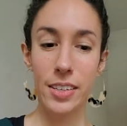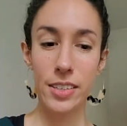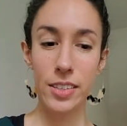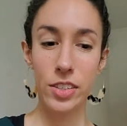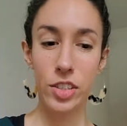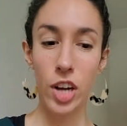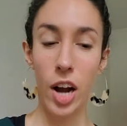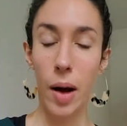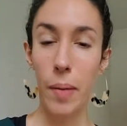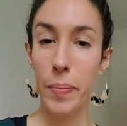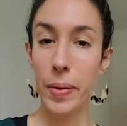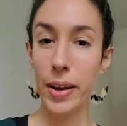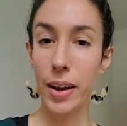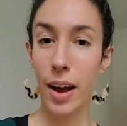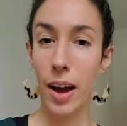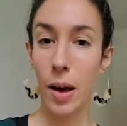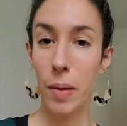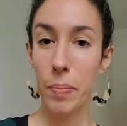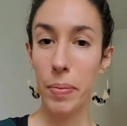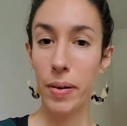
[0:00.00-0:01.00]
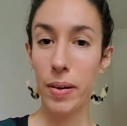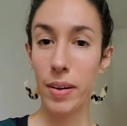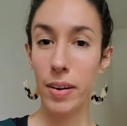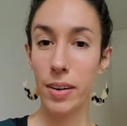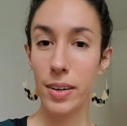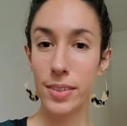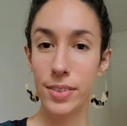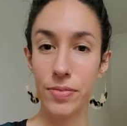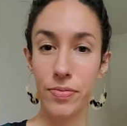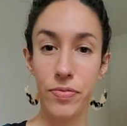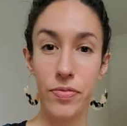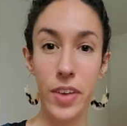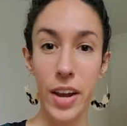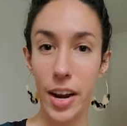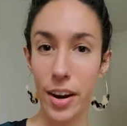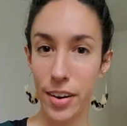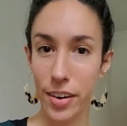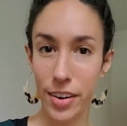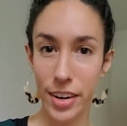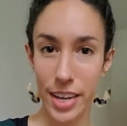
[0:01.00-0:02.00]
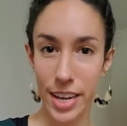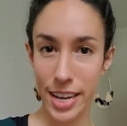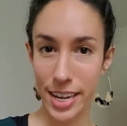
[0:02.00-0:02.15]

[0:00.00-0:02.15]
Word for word: chopping up very